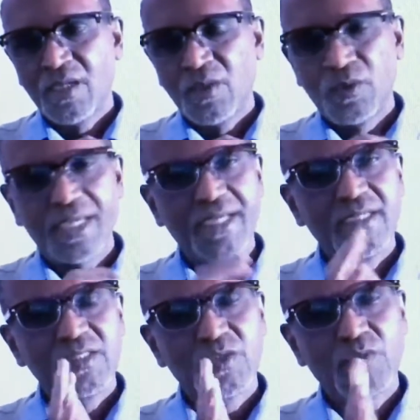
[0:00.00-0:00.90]
Okay,
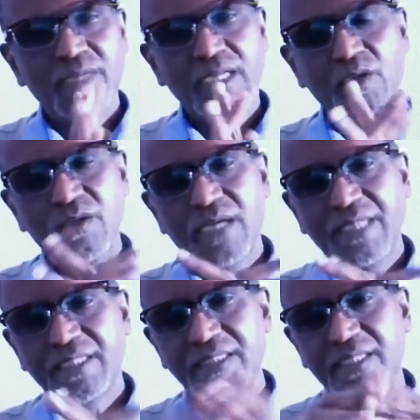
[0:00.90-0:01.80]
so I
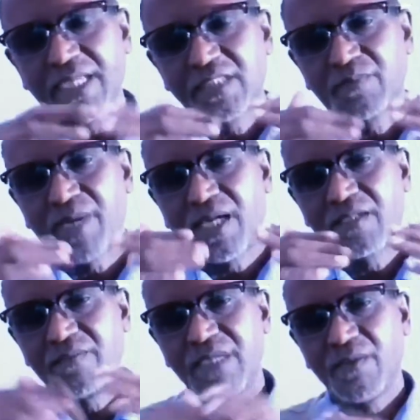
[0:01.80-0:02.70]
think the next
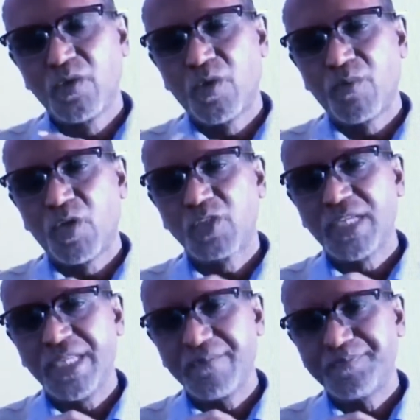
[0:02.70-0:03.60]
part we will go mostly.